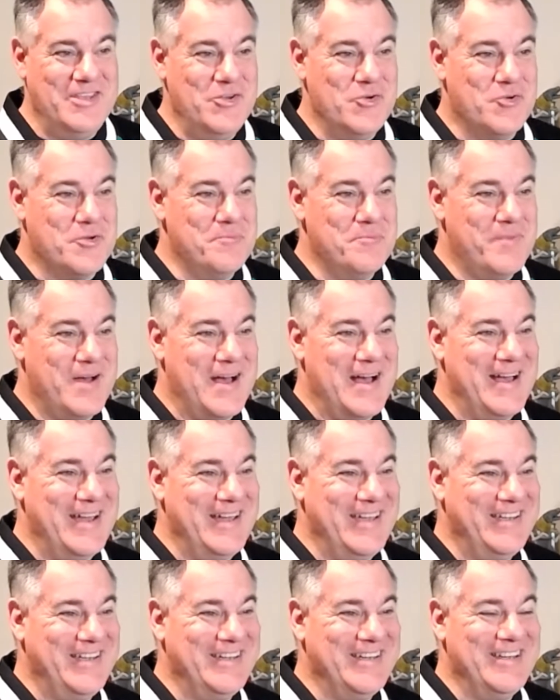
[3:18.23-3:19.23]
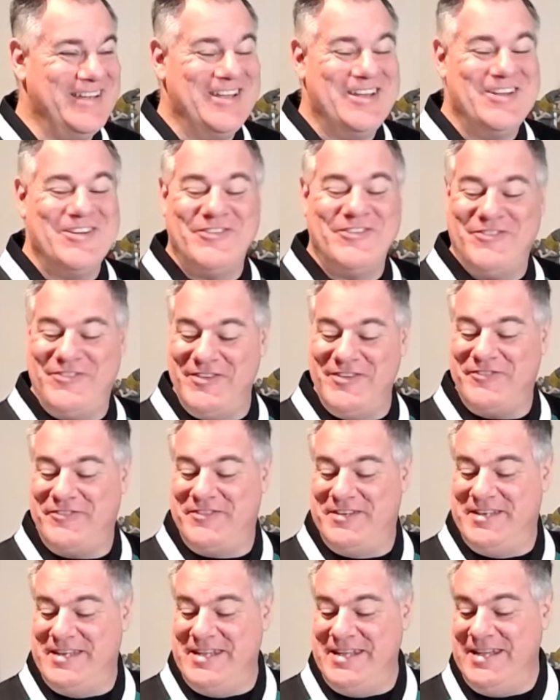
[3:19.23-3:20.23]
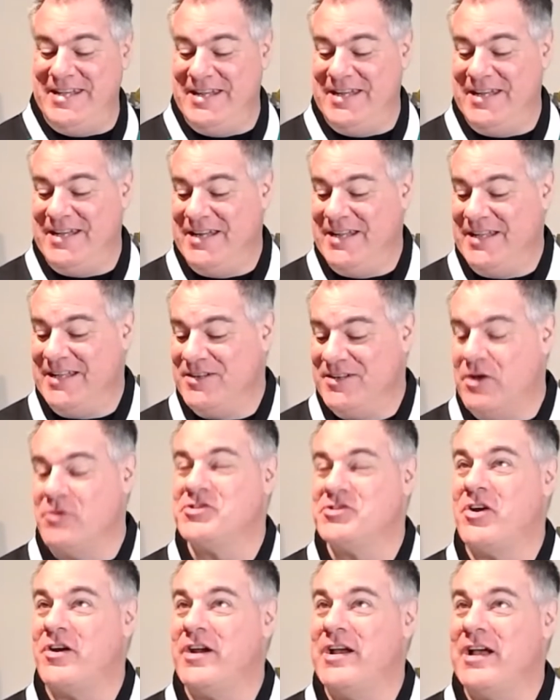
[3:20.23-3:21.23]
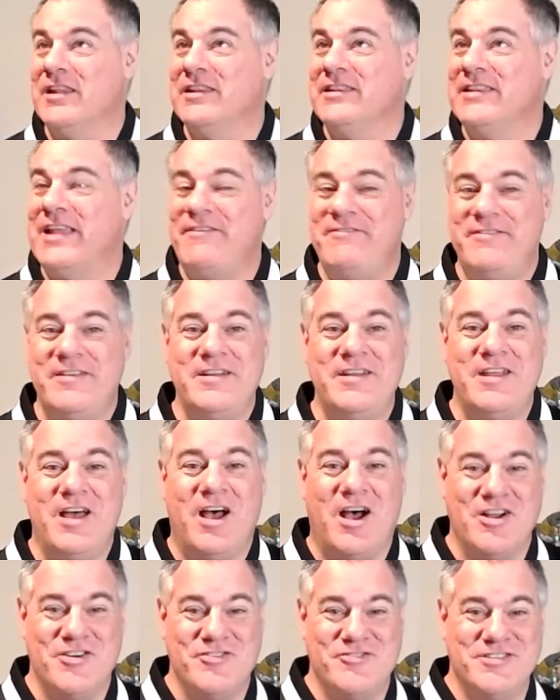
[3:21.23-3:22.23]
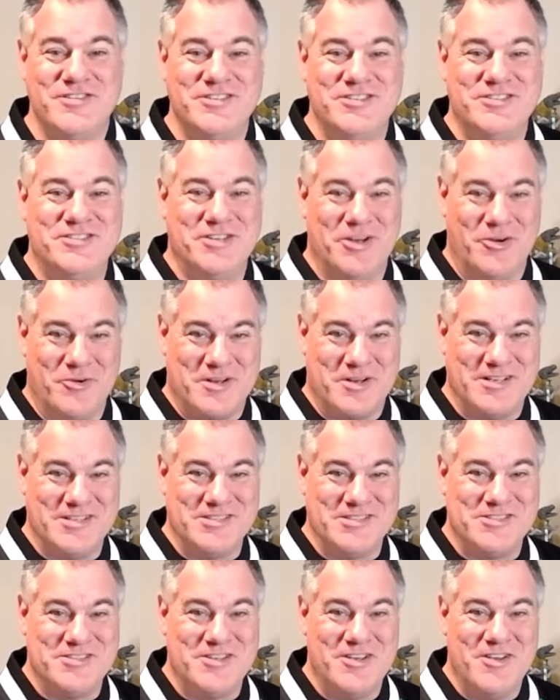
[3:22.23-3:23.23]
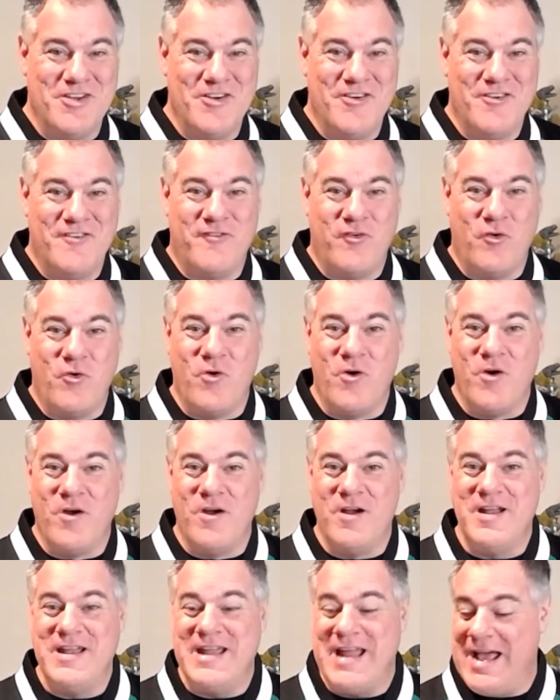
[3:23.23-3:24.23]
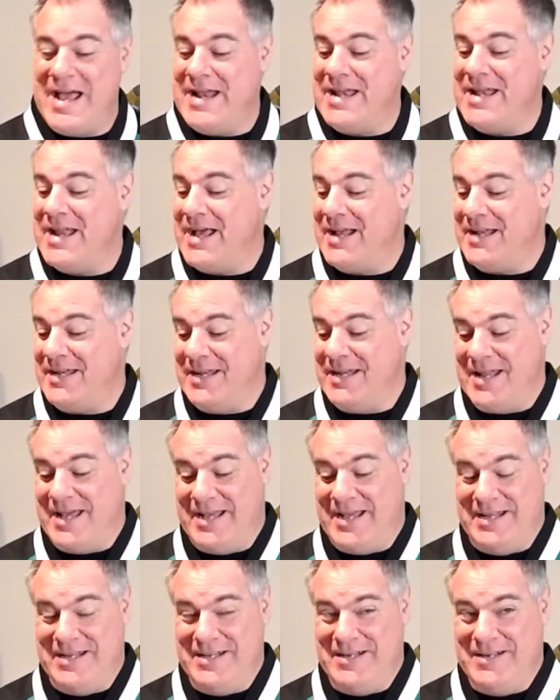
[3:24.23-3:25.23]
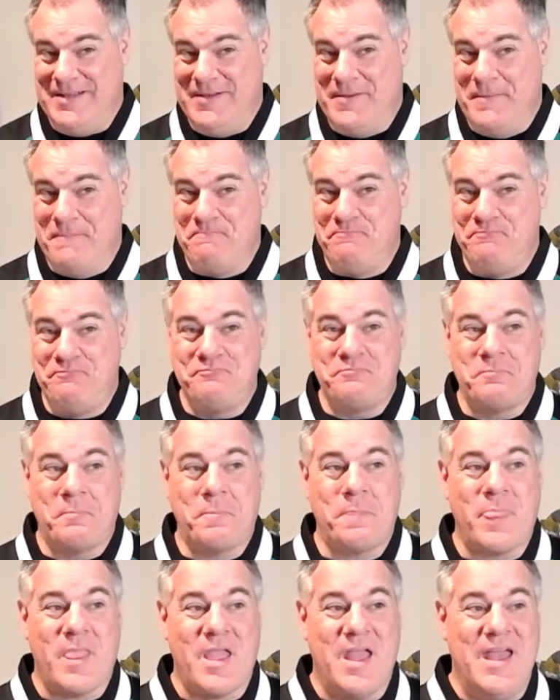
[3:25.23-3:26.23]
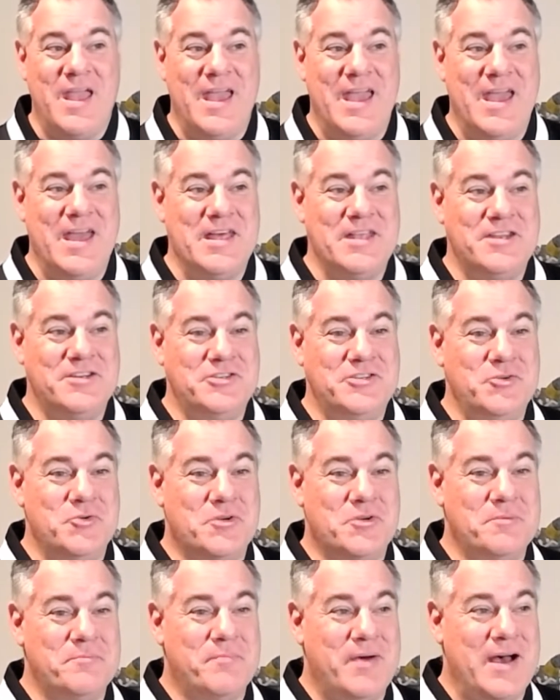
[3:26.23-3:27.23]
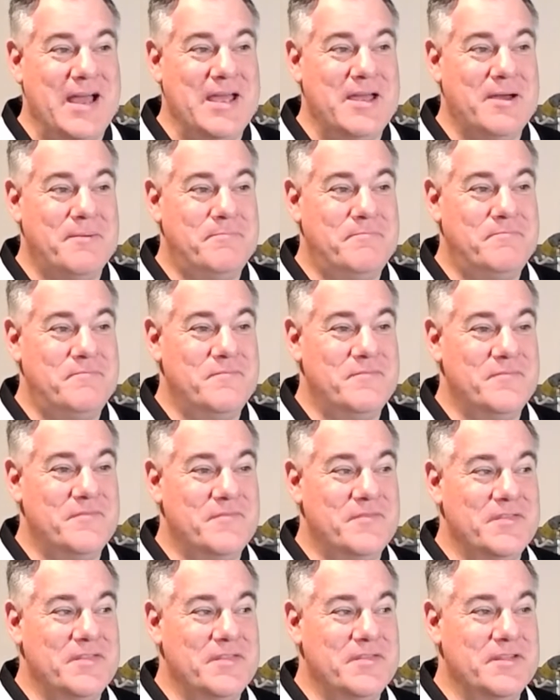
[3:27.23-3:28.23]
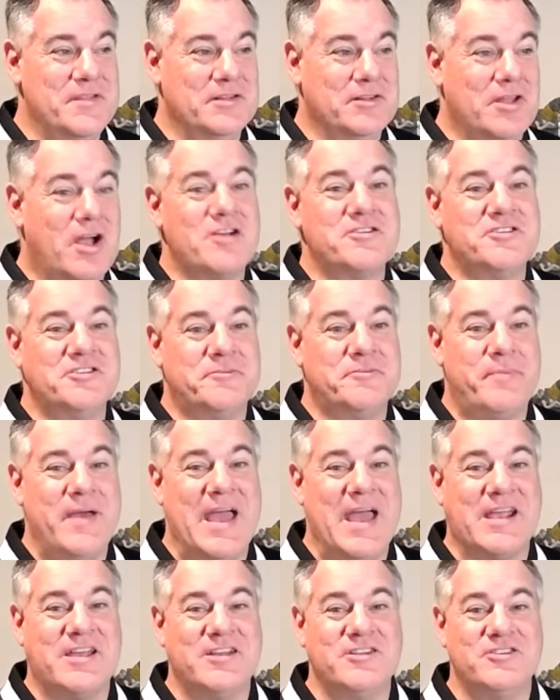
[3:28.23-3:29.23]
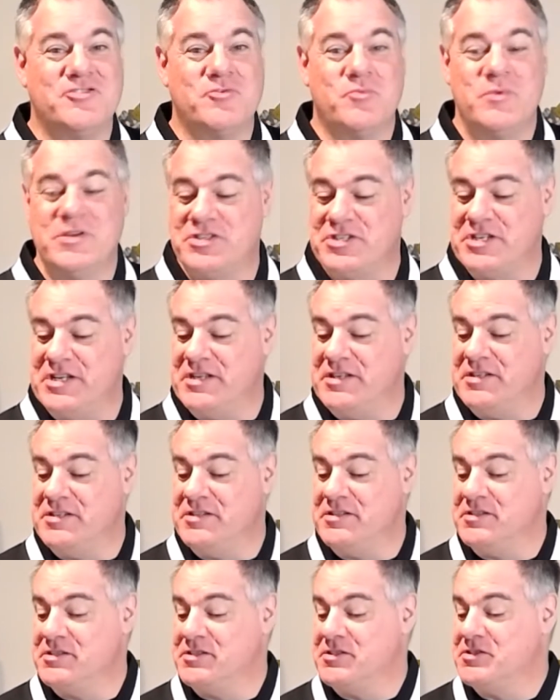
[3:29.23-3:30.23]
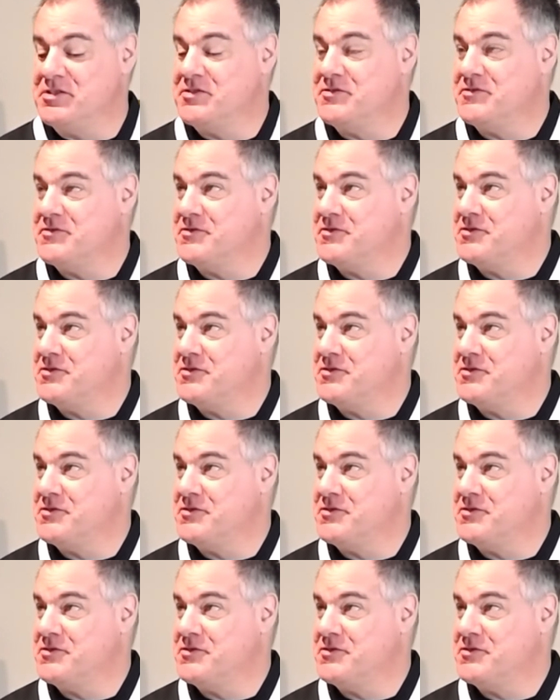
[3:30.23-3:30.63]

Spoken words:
You can buy 1,100 tokens for $9.99, and you can buy the largest package, which is